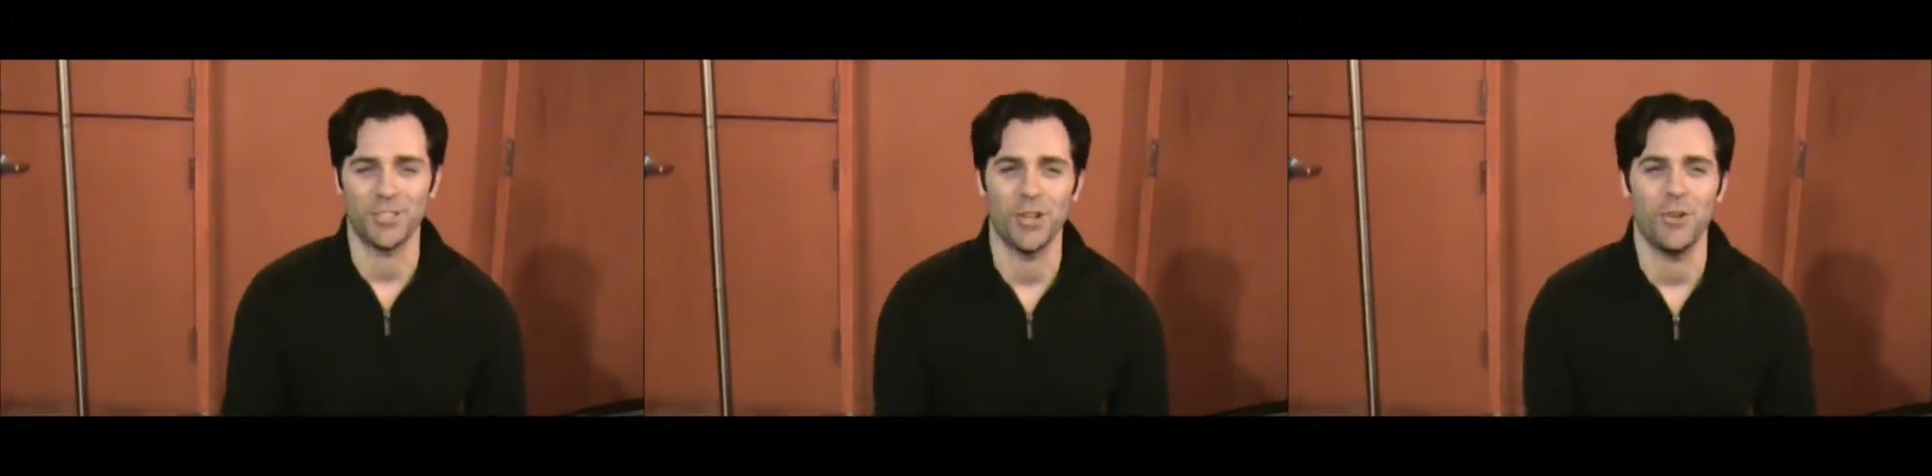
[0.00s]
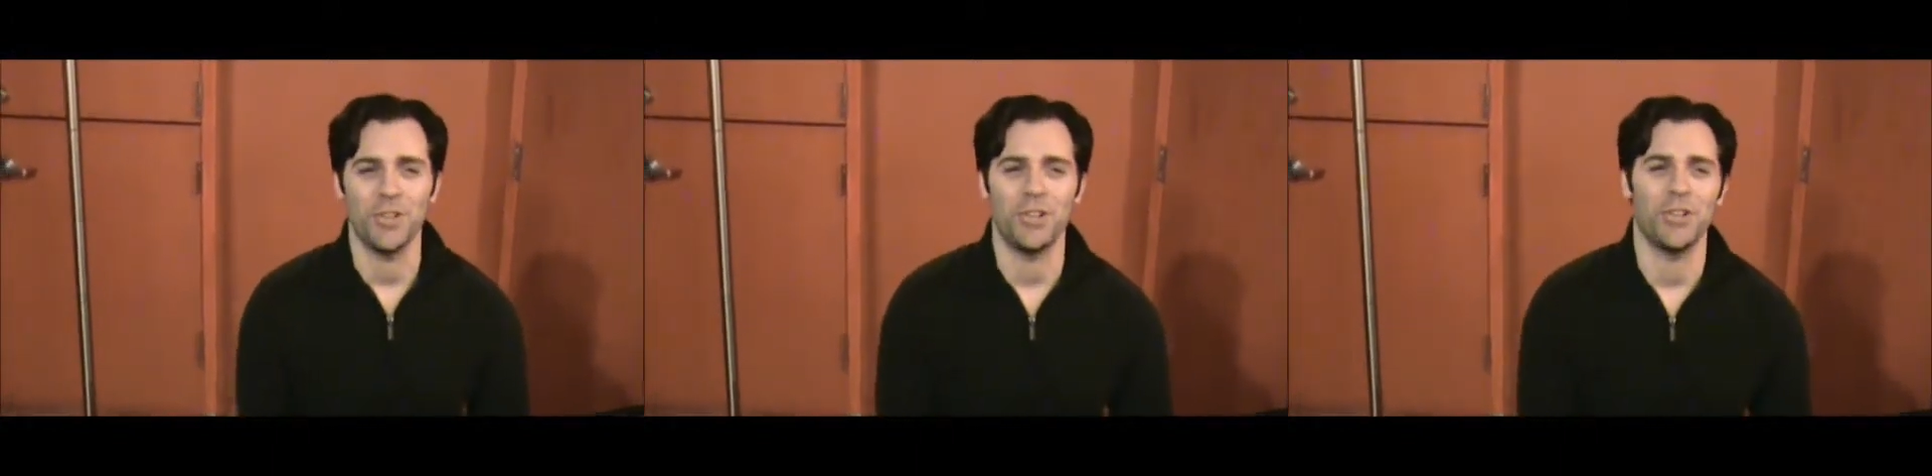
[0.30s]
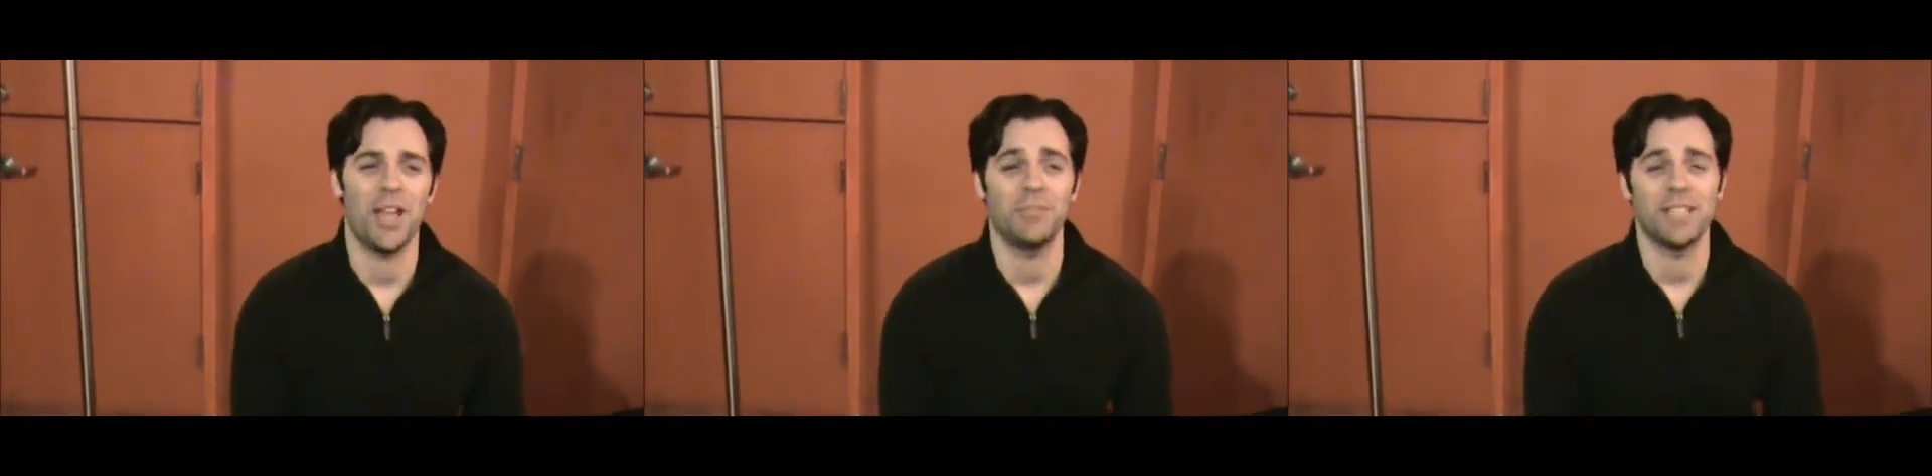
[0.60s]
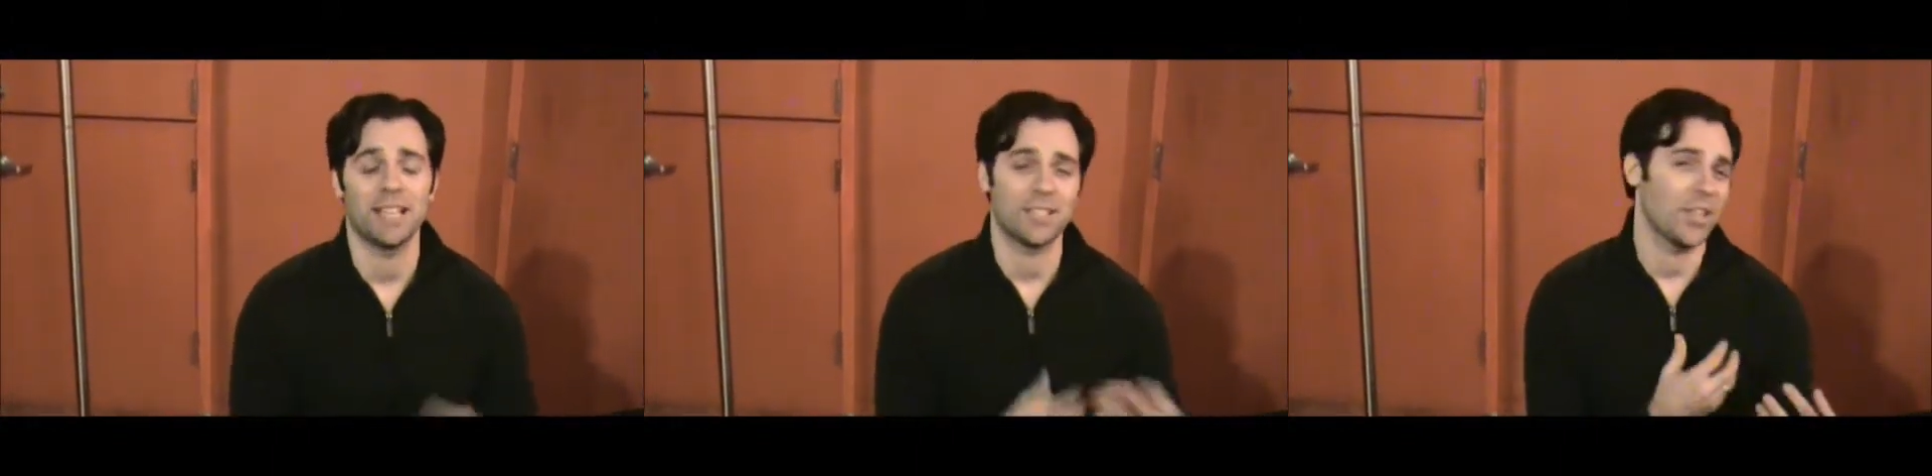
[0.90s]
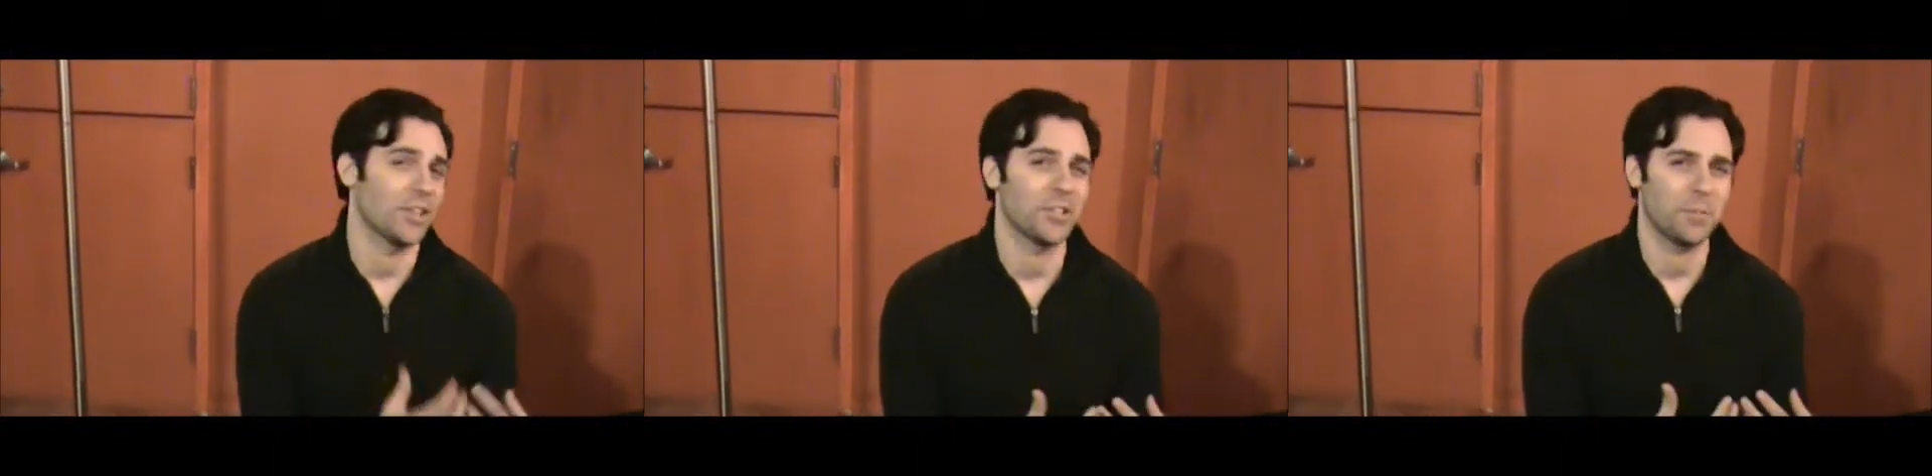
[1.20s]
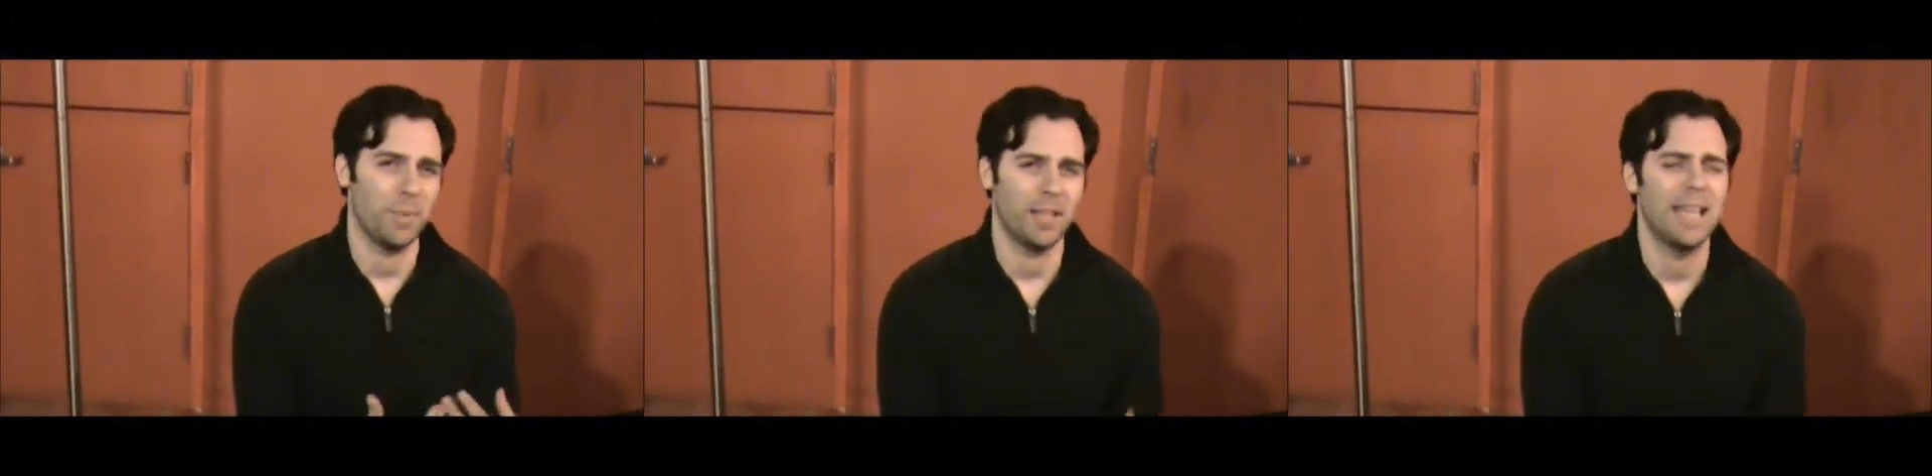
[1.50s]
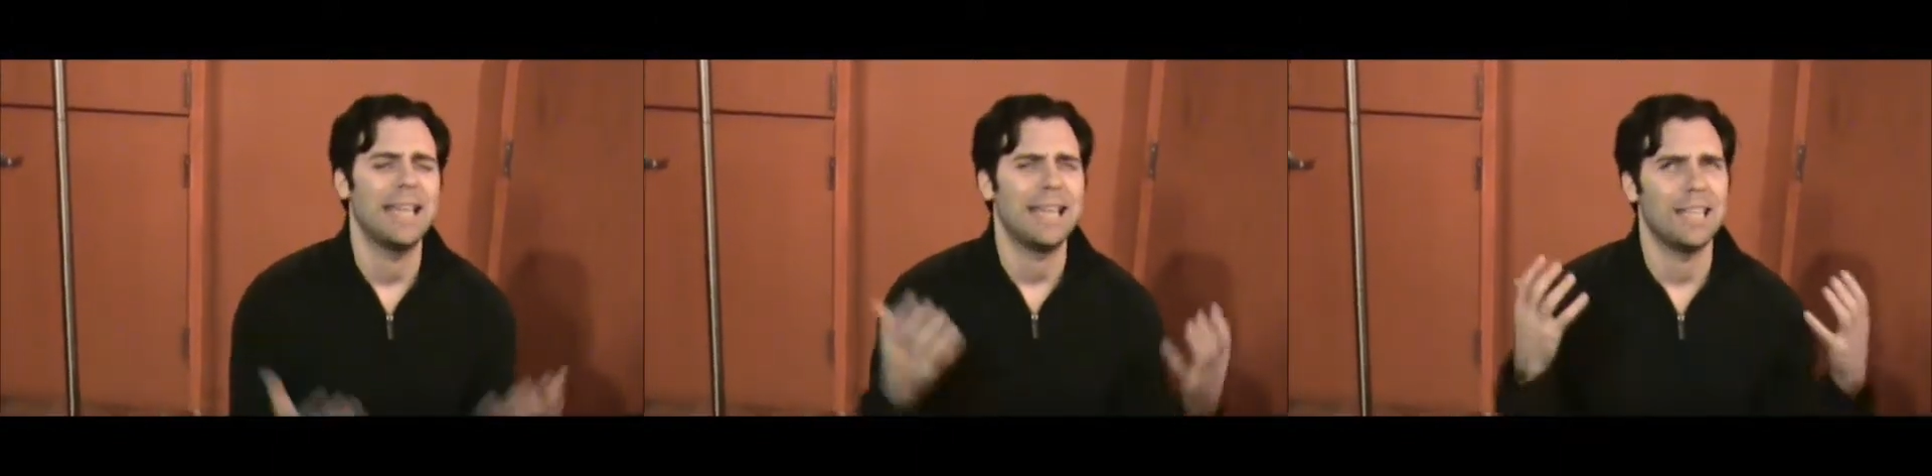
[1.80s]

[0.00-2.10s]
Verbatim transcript: So, you know, you have to get singers, but